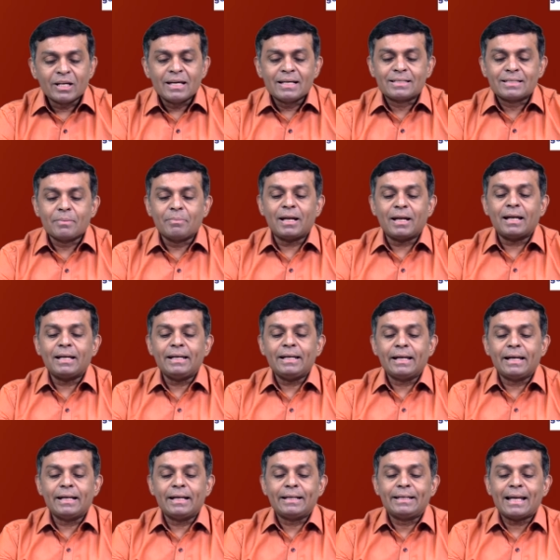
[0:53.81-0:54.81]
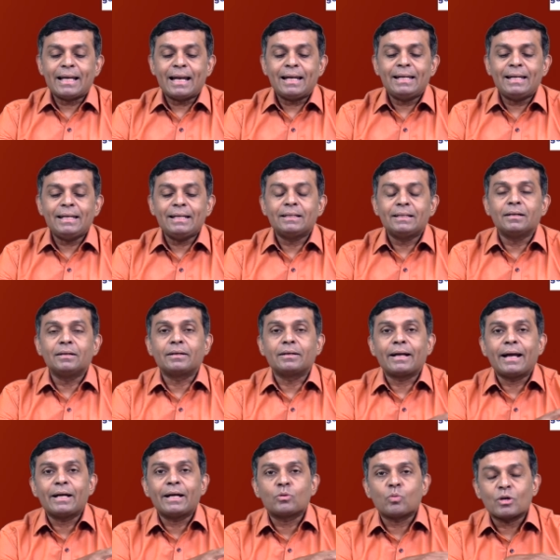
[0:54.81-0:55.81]
Similarly, in Delhi, the
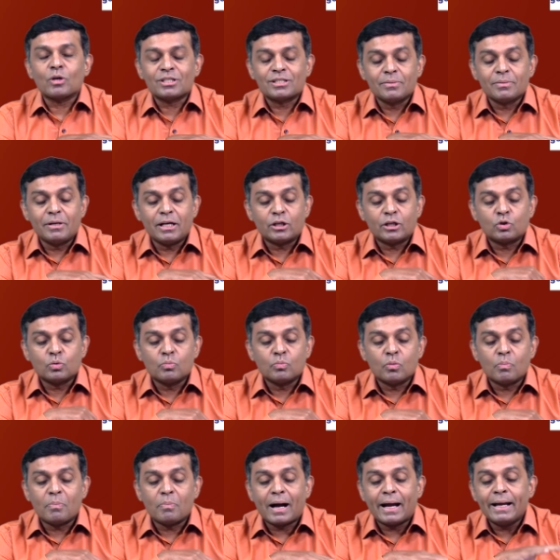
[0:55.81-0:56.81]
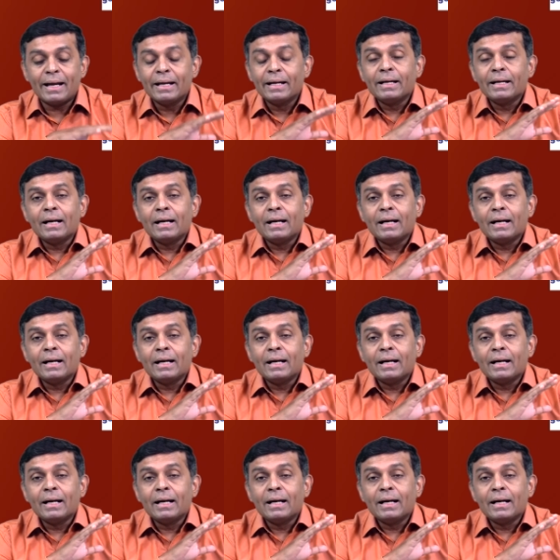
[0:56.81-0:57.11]
rate was similar to Mumbai.